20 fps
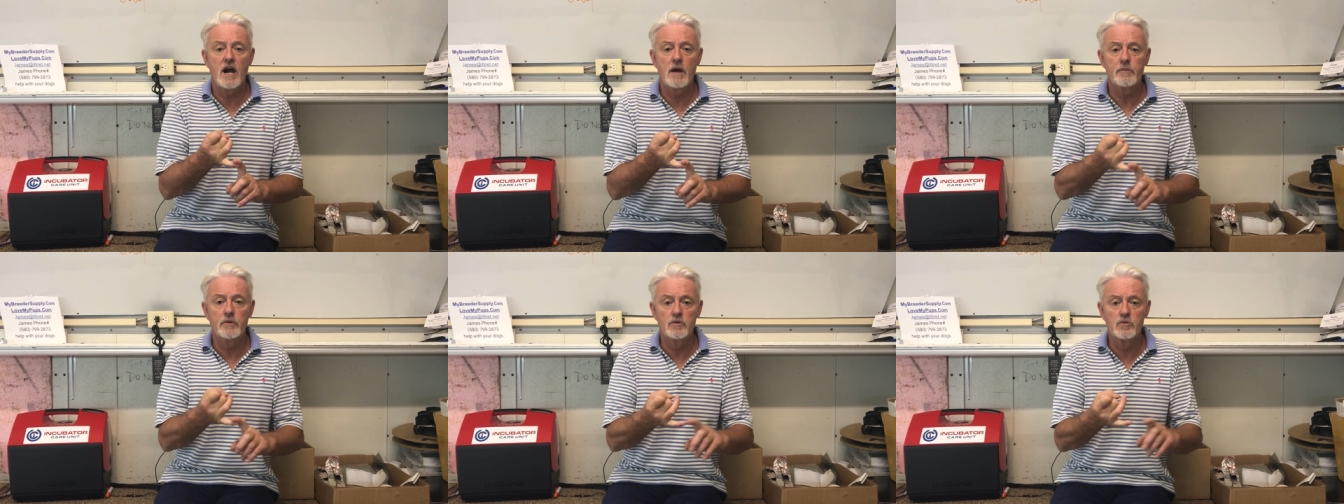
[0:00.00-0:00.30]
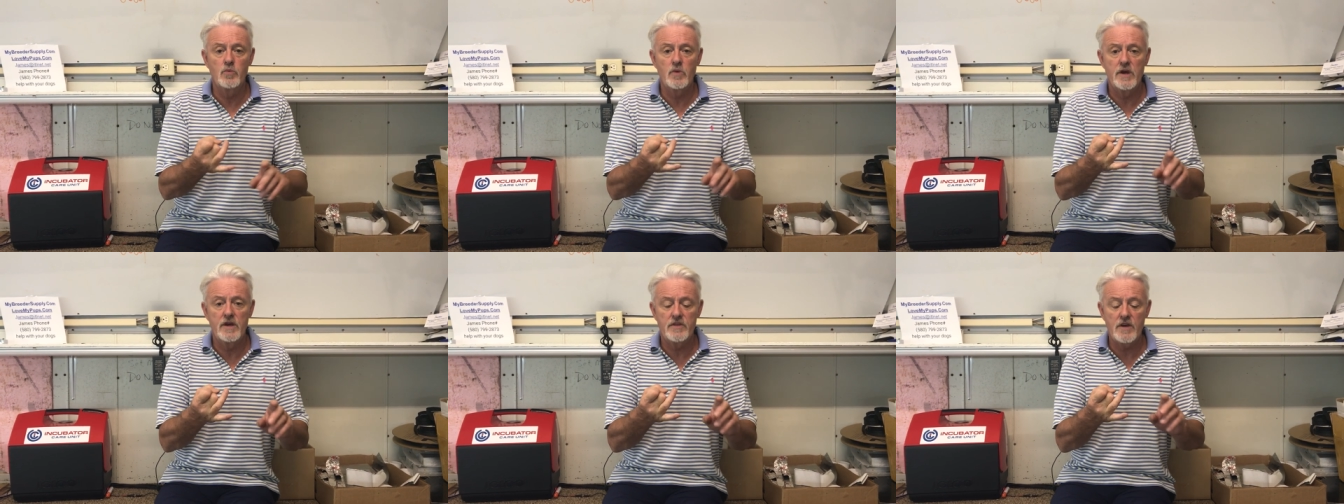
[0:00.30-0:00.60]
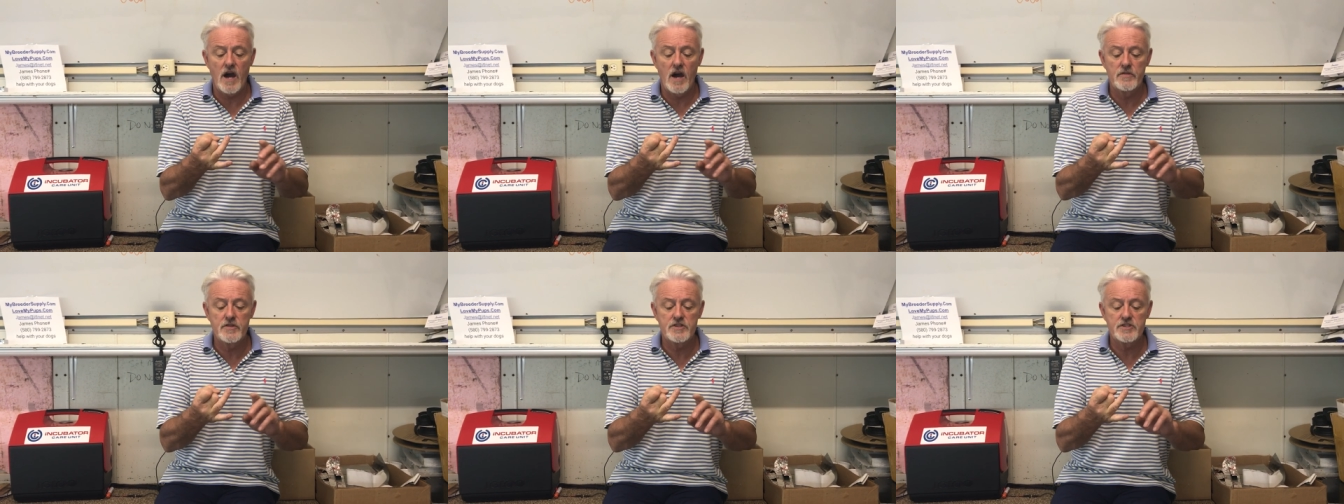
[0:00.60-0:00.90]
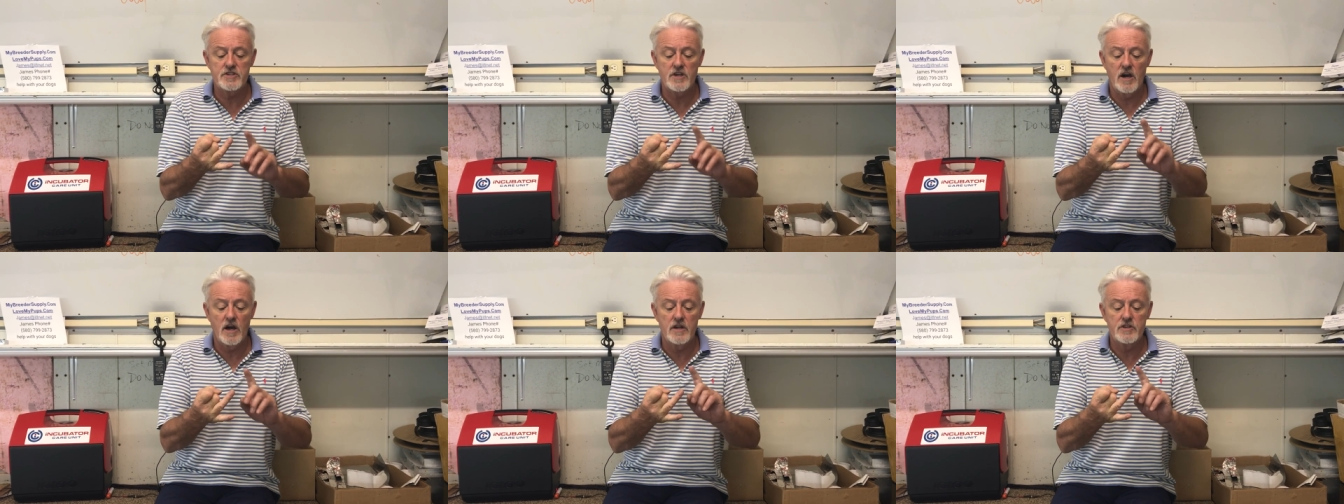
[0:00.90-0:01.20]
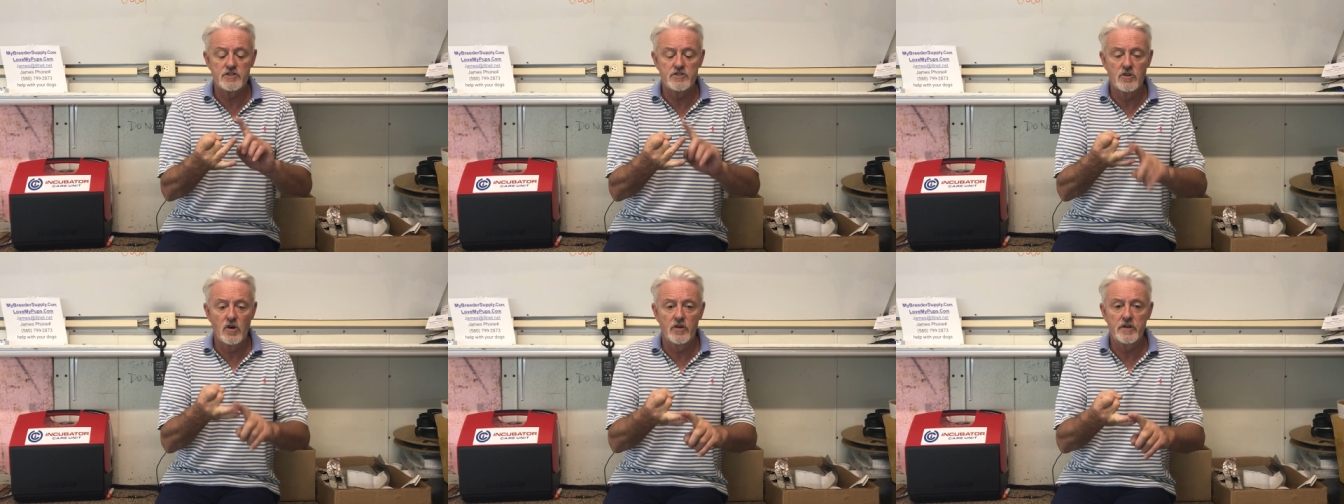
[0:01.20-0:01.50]
coupled with other
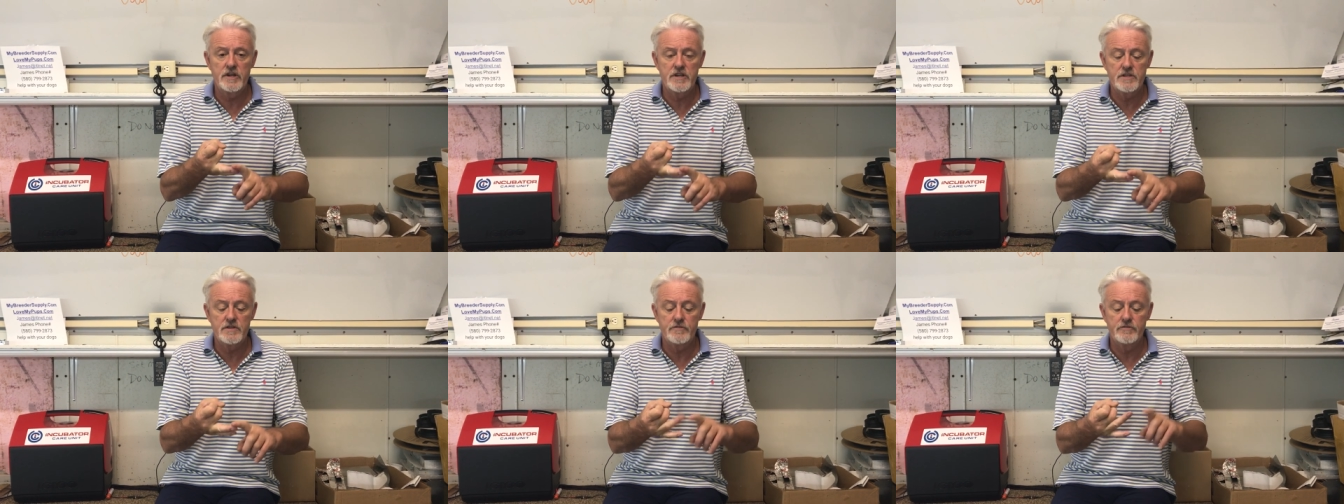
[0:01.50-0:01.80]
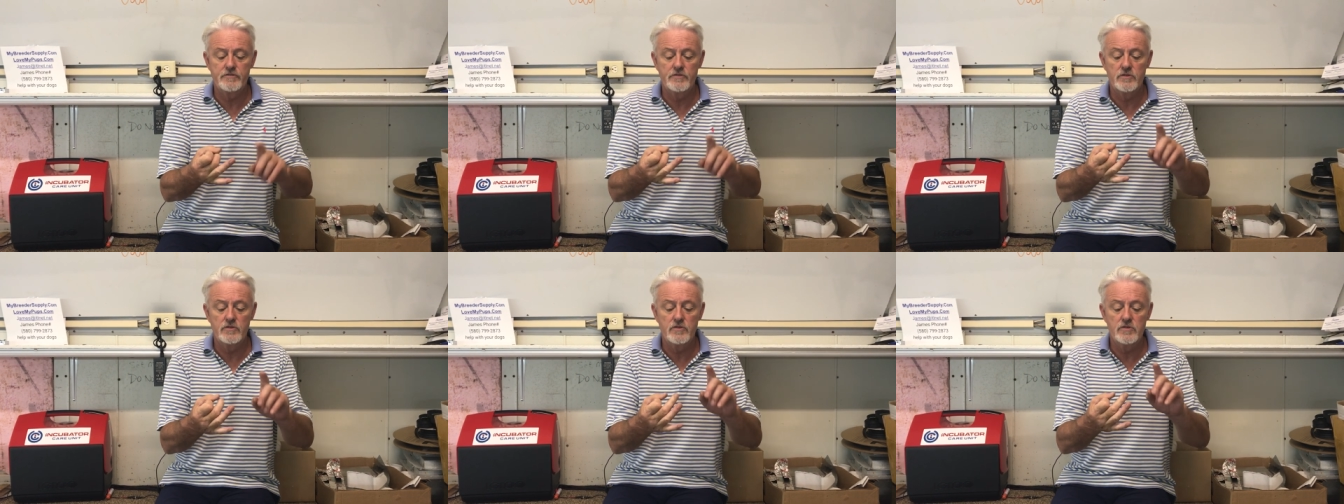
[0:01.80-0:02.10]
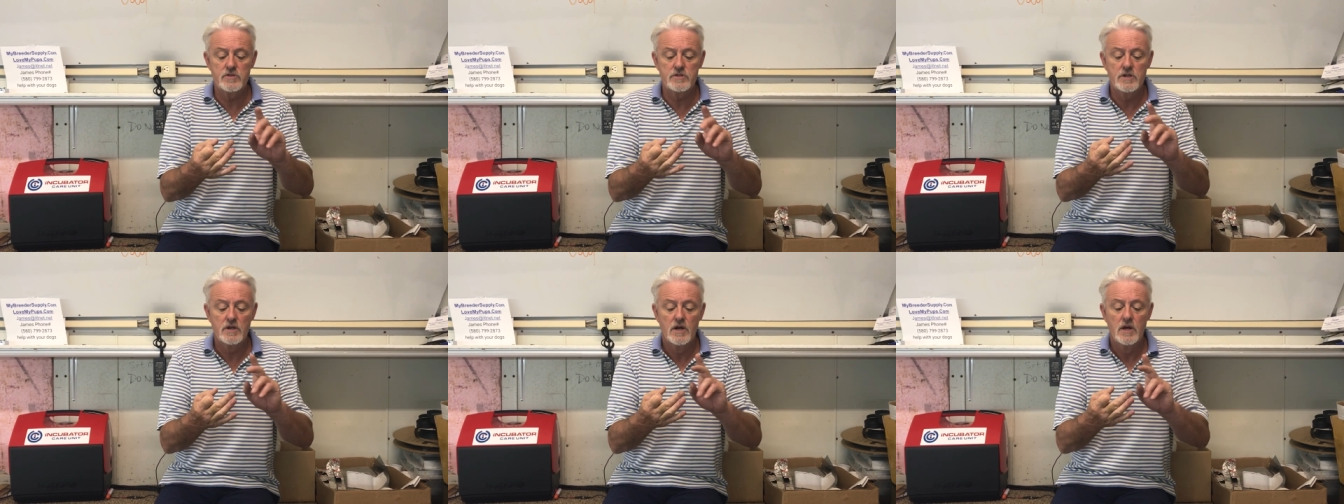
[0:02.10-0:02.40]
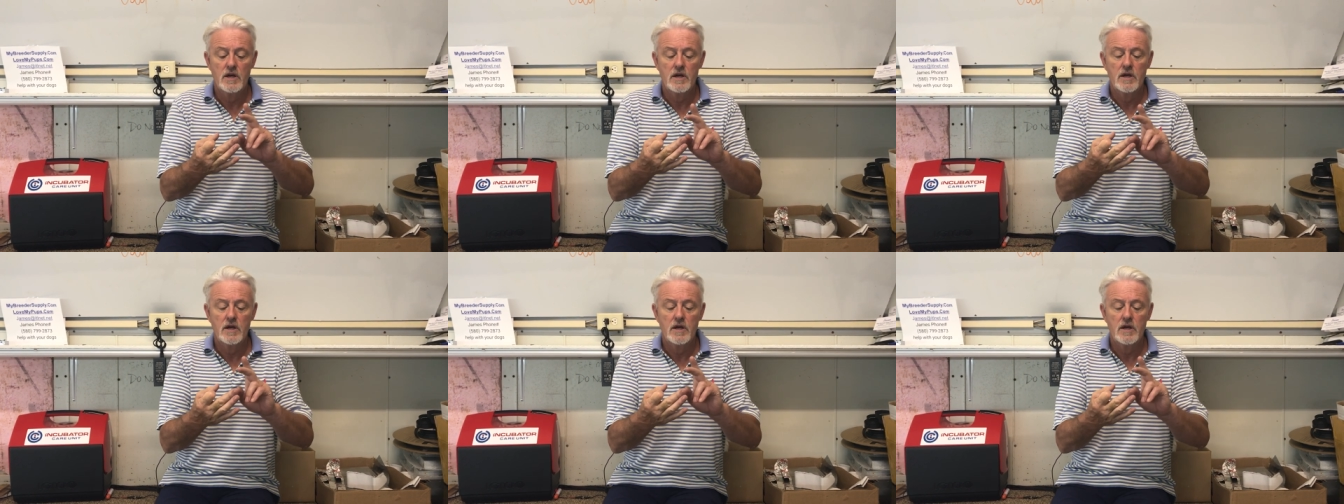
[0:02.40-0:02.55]
signs, not eating food,